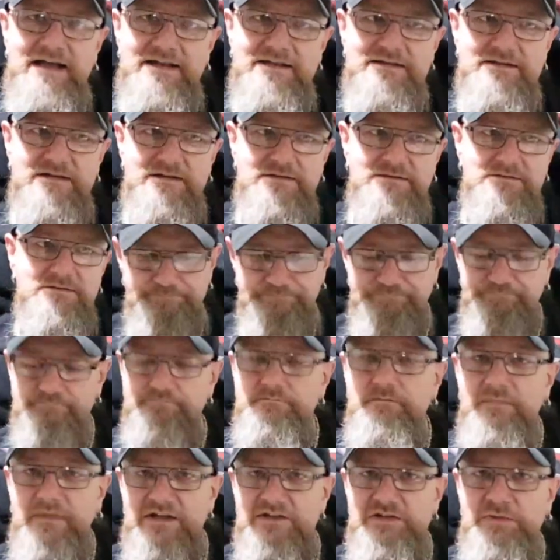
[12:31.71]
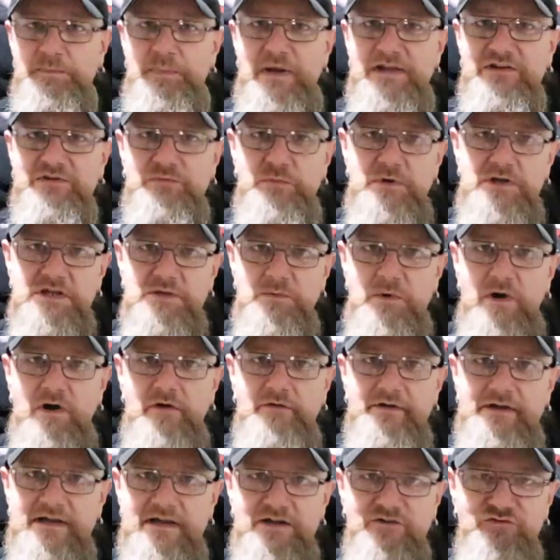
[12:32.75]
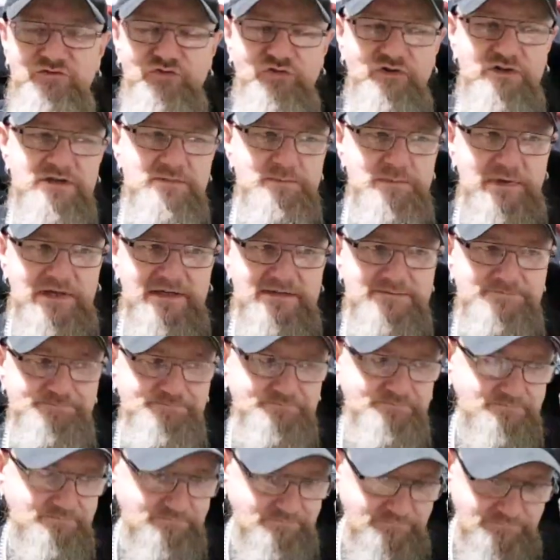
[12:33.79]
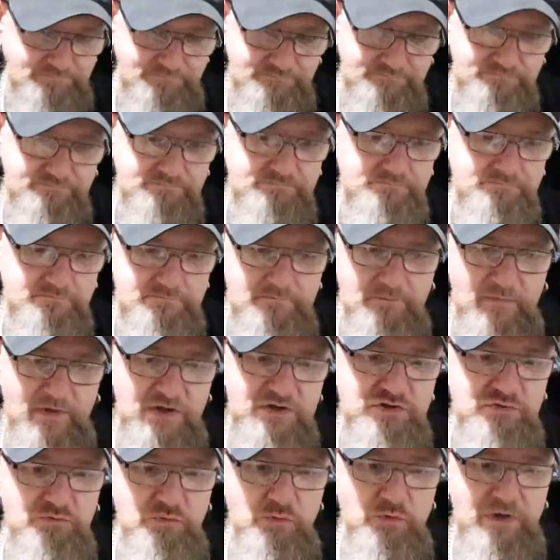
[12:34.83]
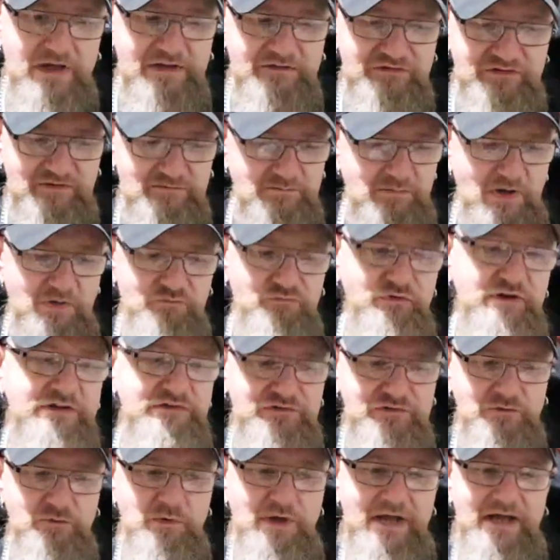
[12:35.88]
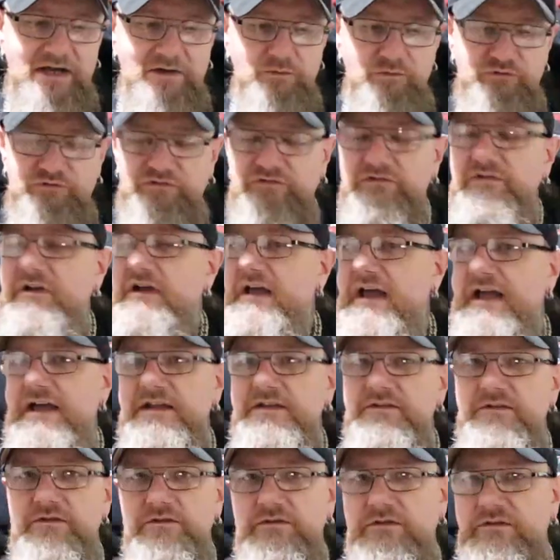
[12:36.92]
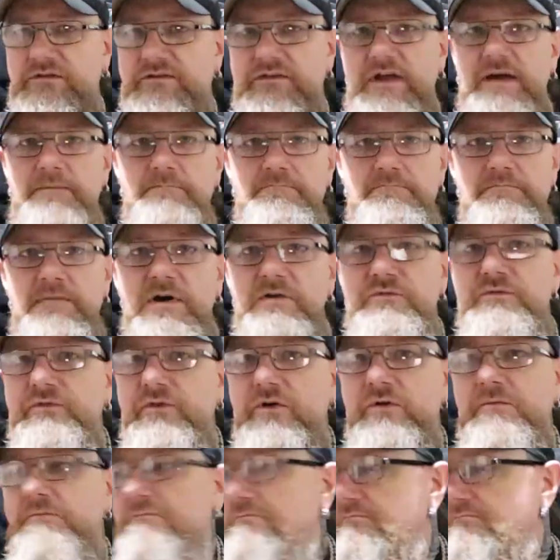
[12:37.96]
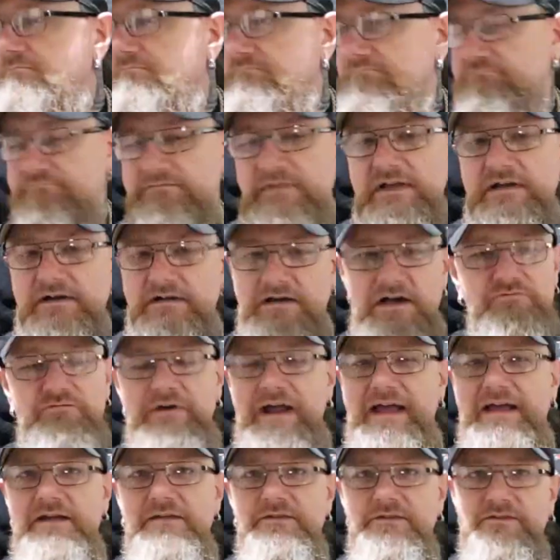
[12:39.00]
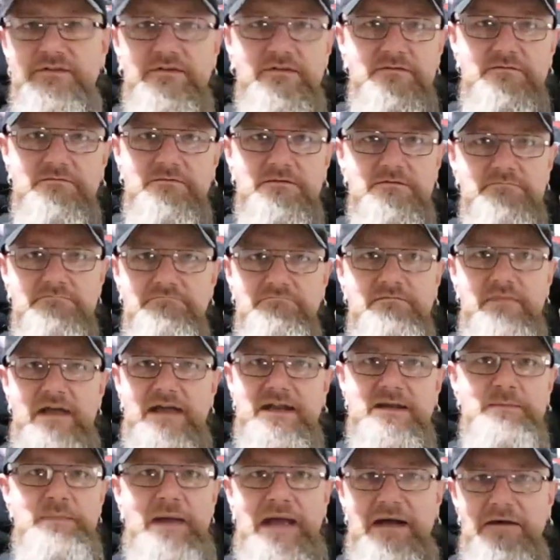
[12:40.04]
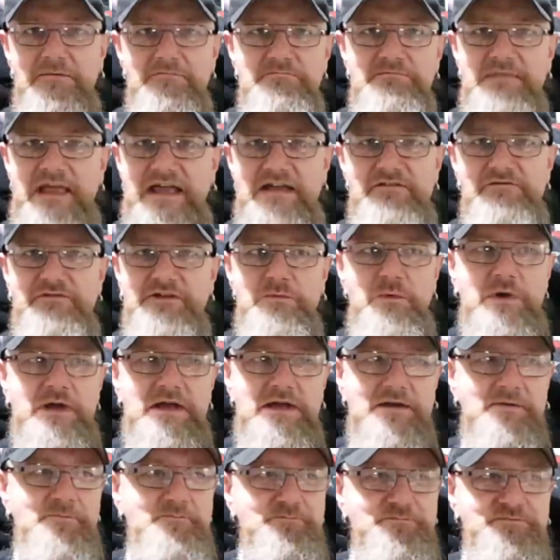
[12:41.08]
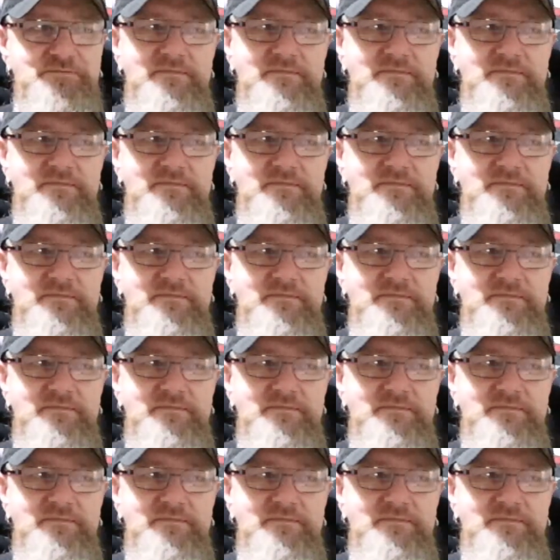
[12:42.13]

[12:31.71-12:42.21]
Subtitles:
And it depends where you are in the country, but you will get some regional ales and some from around and about everywhere.